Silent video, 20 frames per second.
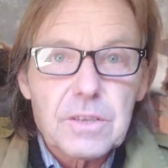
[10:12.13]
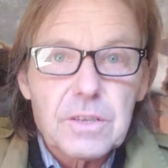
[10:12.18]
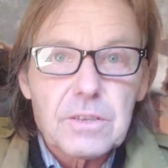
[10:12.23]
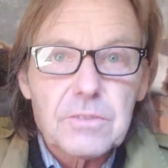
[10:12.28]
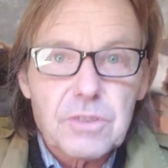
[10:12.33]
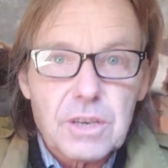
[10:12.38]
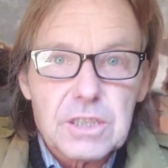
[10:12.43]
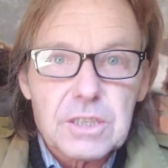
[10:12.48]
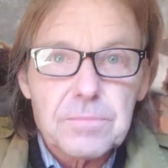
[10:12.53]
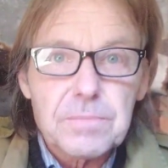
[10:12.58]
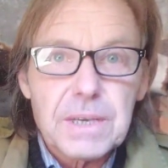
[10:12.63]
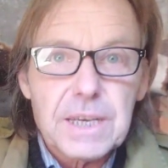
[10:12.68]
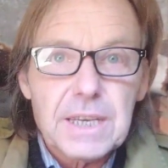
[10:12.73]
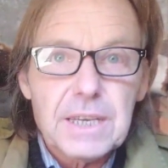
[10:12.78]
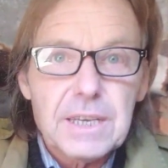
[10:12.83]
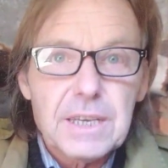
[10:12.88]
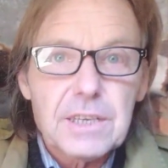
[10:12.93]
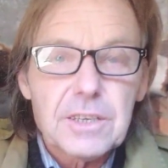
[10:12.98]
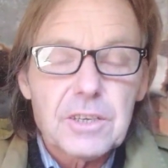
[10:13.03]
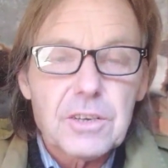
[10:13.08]
Trust
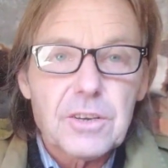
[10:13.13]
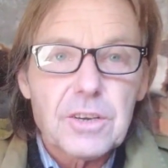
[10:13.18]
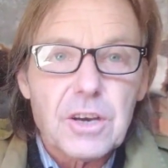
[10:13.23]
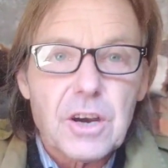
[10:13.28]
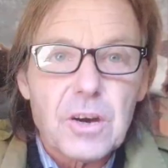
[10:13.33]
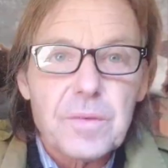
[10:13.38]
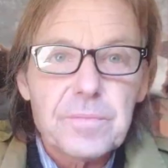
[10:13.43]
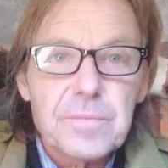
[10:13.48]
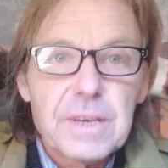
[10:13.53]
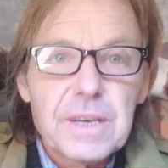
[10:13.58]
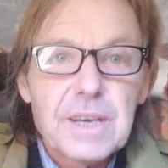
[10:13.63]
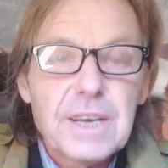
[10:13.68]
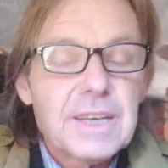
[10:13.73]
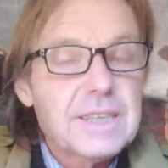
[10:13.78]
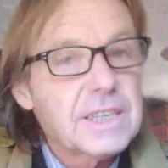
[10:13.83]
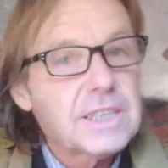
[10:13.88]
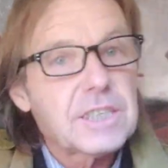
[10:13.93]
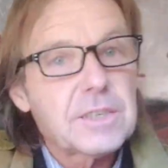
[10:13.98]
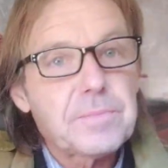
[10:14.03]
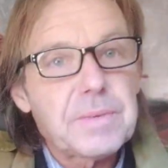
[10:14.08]
me, you're not.
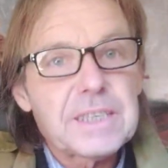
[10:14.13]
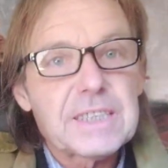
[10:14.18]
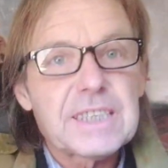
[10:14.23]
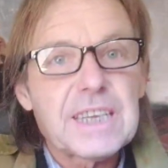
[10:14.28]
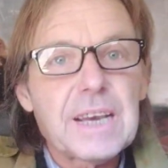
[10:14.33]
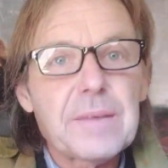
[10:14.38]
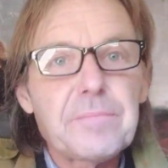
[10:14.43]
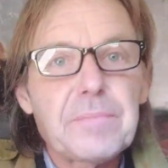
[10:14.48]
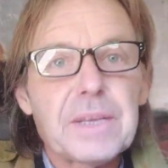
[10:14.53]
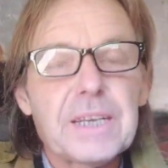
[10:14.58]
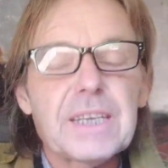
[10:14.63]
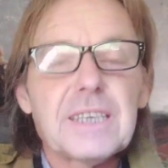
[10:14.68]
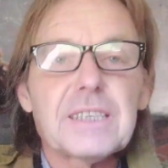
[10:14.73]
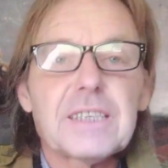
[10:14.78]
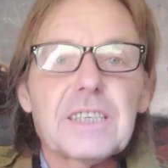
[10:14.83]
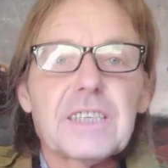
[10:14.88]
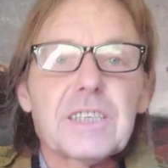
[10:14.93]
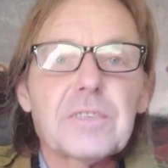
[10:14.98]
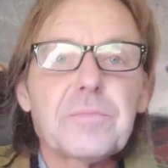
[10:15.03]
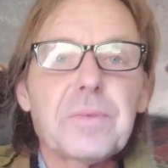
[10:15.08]
This has been 10 minutes.
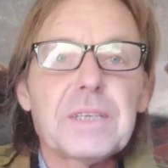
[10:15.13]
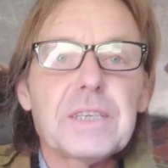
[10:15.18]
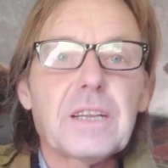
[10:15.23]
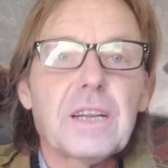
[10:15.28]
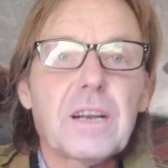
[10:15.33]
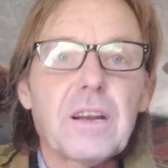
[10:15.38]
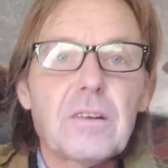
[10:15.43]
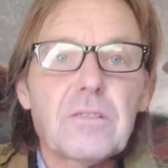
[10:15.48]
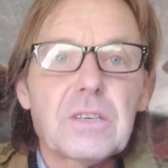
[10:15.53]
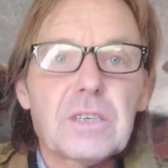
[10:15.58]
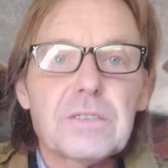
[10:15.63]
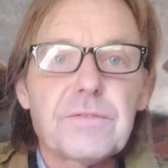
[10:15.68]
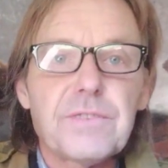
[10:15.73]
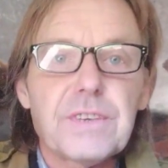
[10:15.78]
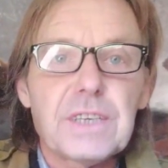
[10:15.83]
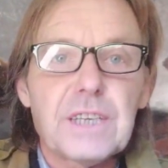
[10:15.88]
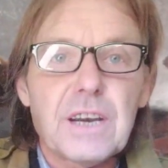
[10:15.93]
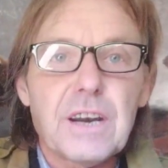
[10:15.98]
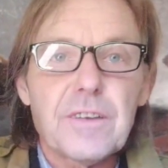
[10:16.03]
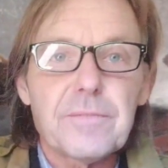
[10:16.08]
This has been the longest
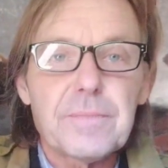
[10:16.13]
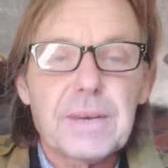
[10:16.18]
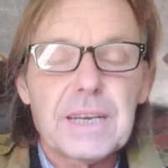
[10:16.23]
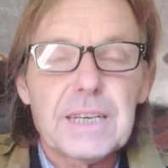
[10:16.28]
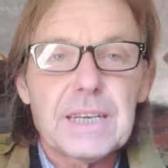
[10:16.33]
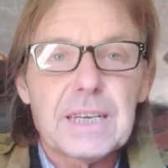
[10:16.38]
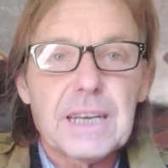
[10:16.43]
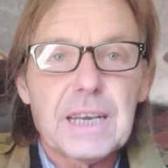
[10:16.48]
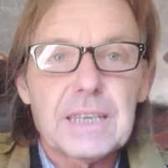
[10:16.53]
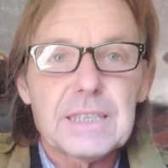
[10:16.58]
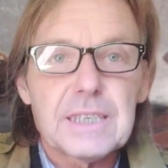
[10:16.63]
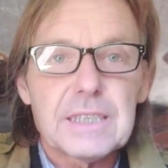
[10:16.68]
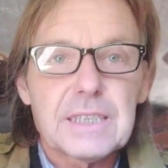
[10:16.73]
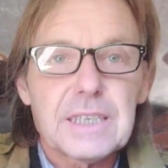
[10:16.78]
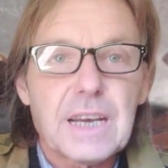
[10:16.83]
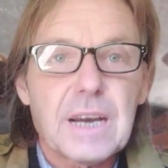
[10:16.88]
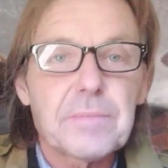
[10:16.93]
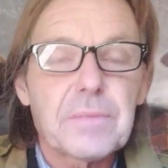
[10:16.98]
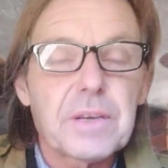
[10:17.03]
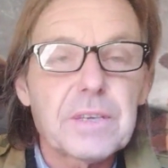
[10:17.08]
video I've made in ages.
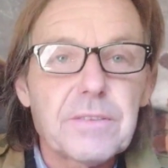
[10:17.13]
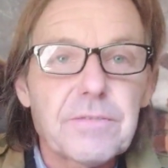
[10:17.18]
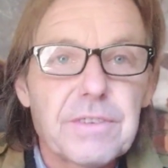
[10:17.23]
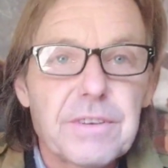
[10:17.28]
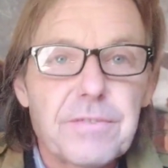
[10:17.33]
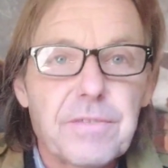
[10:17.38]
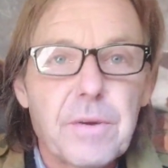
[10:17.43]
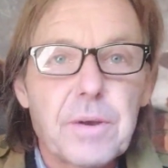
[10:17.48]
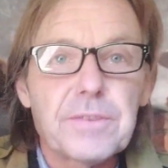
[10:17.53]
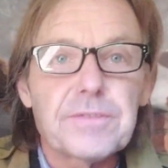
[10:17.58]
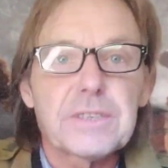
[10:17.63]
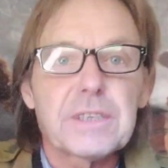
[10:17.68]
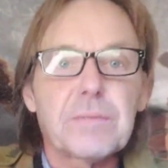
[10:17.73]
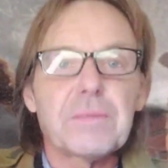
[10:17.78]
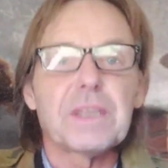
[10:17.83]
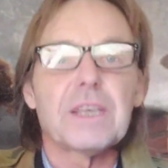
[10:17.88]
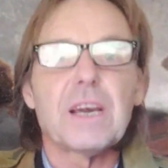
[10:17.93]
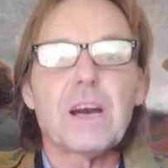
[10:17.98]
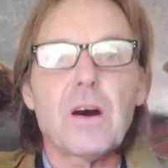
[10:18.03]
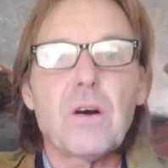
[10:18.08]
I'm going to remove some
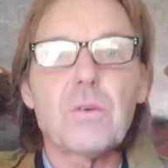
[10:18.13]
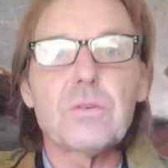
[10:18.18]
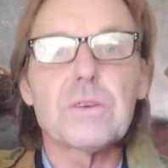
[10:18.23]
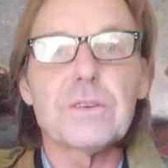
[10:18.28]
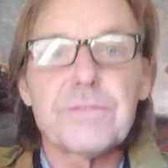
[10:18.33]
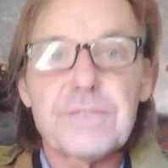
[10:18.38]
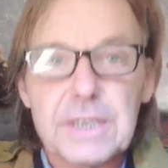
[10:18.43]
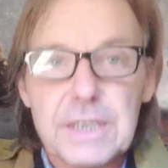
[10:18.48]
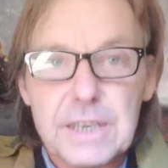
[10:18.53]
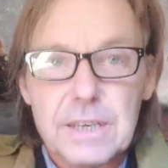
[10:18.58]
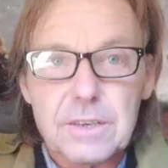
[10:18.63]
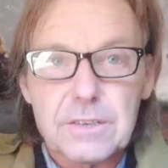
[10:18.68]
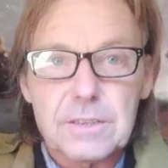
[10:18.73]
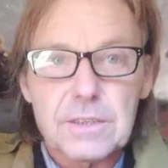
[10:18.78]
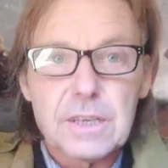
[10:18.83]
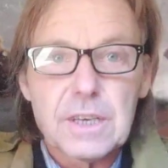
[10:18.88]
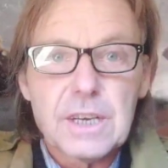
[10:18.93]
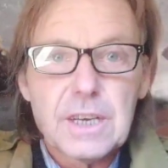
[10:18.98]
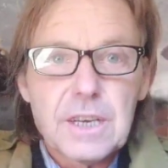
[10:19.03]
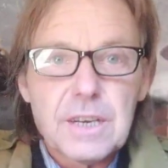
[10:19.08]
of the older videos
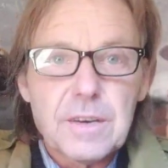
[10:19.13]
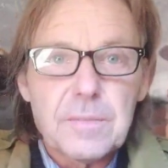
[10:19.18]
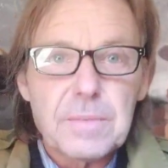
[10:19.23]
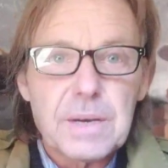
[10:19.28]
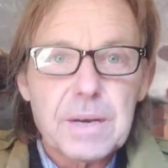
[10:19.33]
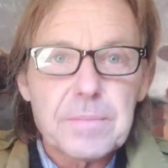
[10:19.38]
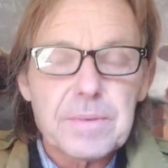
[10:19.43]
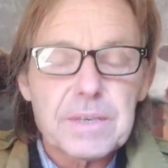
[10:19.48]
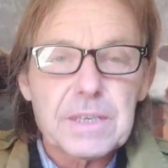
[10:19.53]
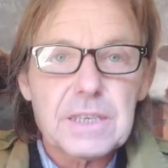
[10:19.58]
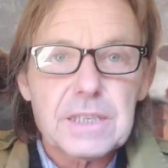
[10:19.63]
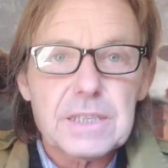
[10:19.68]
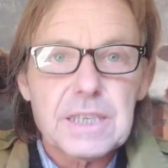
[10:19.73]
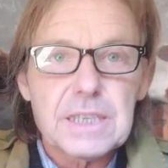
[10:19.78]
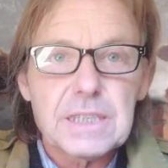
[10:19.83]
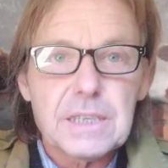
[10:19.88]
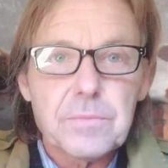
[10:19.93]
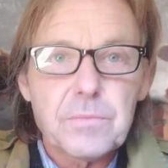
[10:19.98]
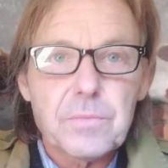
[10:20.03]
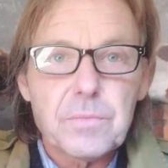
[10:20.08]
of mine because I've
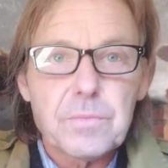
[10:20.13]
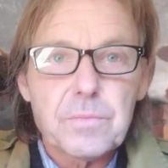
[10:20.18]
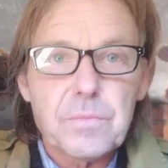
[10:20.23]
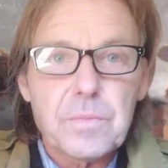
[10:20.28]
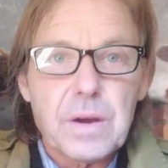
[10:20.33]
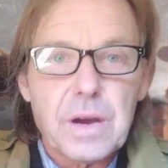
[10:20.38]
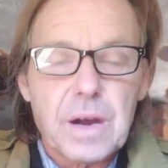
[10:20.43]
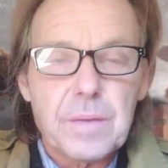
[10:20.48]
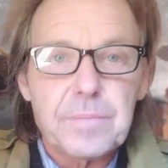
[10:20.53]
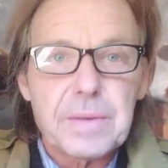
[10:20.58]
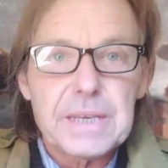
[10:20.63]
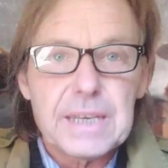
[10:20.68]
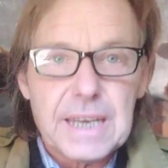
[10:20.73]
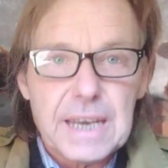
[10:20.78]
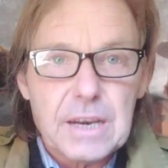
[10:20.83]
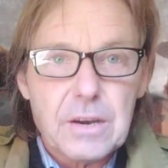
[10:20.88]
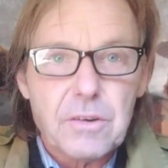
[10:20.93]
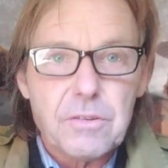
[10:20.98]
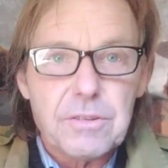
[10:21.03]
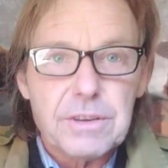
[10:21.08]
been
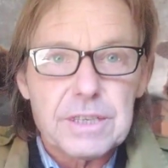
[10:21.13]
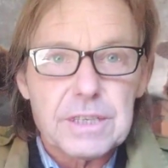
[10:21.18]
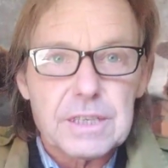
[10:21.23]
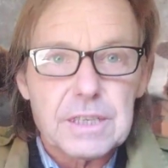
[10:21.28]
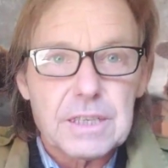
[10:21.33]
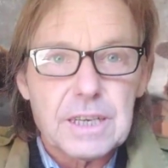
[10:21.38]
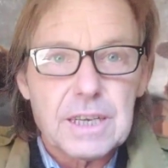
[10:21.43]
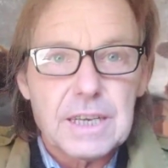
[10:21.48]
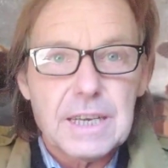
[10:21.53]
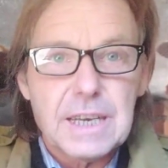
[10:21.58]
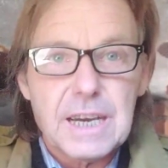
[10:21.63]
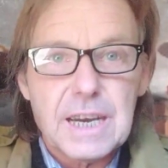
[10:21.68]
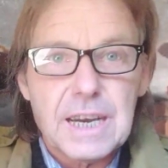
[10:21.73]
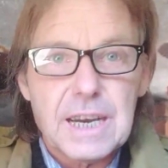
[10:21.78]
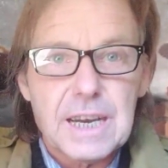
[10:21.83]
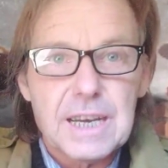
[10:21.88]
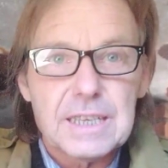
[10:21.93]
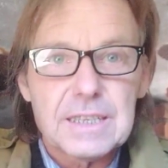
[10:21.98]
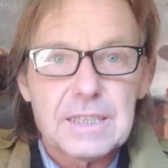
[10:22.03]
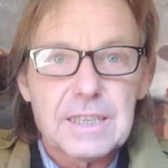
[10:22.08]
ill recently,
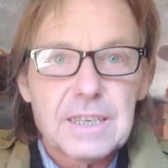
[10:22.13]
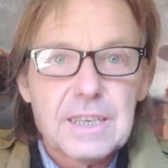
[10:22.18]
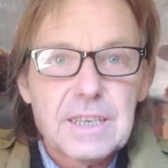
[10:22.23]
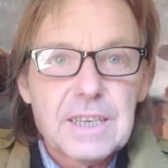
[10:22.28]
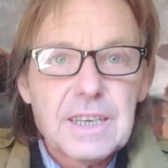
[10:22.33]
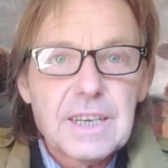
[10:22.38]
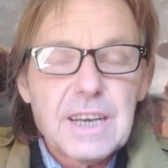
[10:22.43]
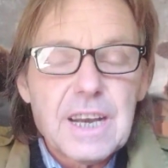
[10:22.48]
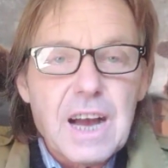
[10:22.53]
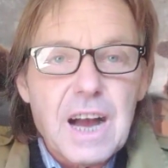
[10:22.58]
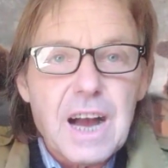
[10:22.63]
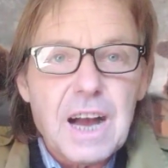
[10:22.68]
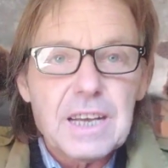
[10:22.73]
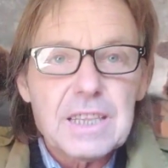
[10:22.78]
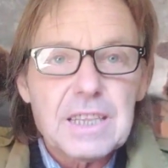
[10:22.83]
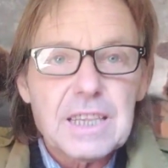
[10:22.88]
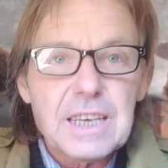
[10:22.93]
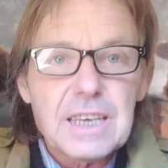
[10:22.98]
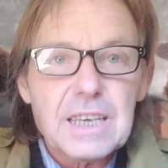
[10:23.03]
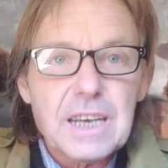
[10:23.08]
and I
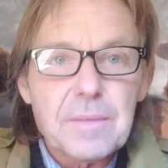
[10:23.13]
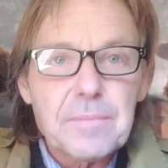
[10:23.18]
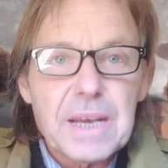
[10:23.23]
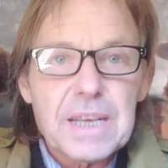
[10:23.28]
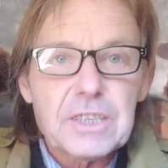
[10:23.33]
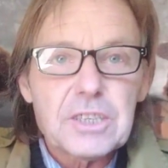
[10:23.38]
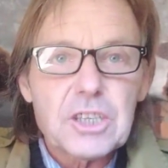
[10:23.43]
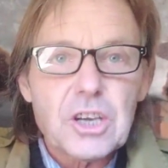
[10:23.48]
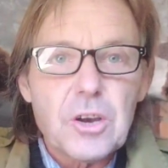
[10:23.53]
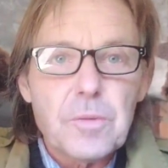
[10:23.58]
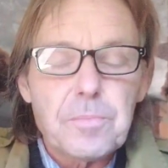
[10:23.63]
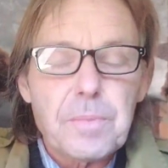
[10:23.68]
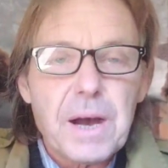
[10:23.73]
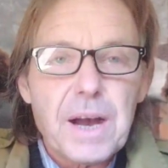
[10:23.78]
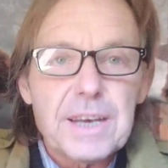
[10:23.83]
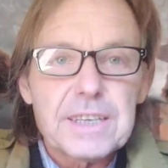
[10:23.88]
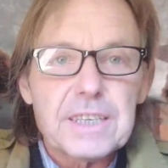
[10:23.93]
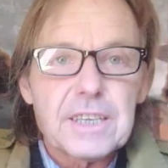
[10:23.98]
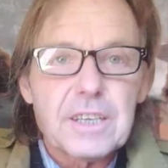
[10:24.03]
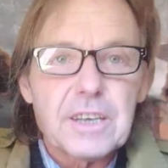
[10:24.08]
think I made Joe
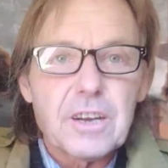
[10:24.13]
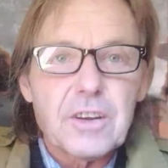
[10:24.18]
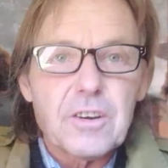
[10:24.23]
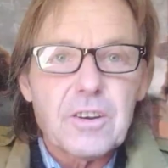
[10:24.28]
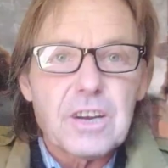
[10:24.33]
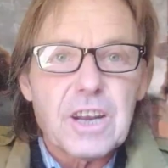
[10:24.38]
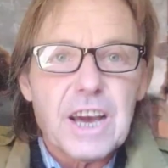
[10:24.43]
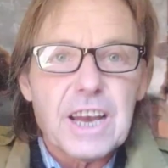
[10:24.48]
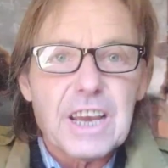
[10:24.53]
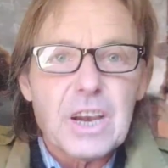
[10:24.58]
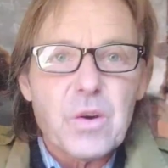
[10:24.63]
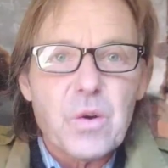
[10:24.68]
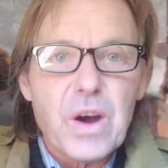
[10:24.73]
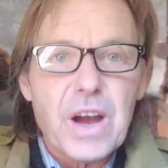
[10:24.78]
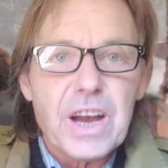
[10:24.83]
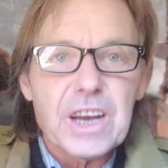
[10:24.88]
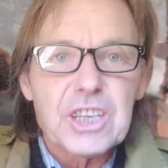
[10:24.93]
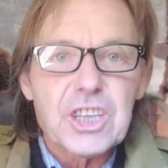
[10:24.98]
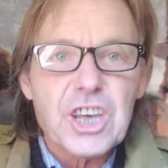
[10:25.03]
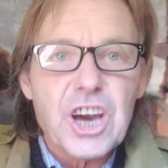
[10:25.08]
Biden look like
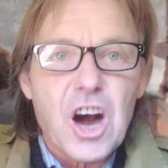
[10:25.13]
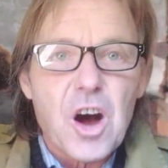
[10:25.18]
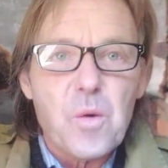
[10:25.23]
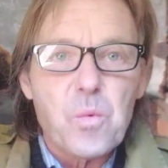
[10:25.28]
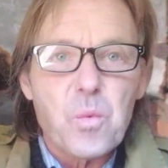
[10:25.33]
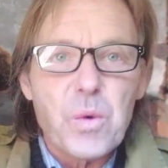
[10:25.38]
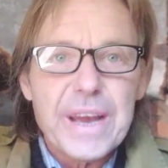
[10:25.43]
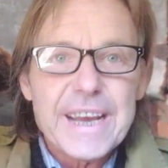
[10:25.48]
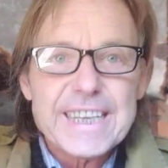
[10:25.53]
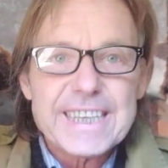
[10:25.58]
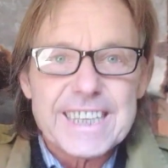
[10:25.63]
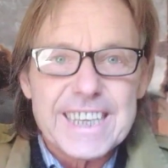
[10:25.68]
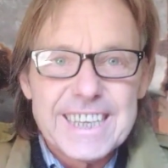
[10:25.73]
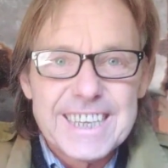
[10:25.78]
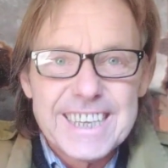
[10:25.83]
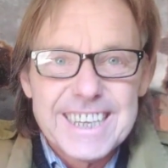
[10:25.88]
quite a sharp wit.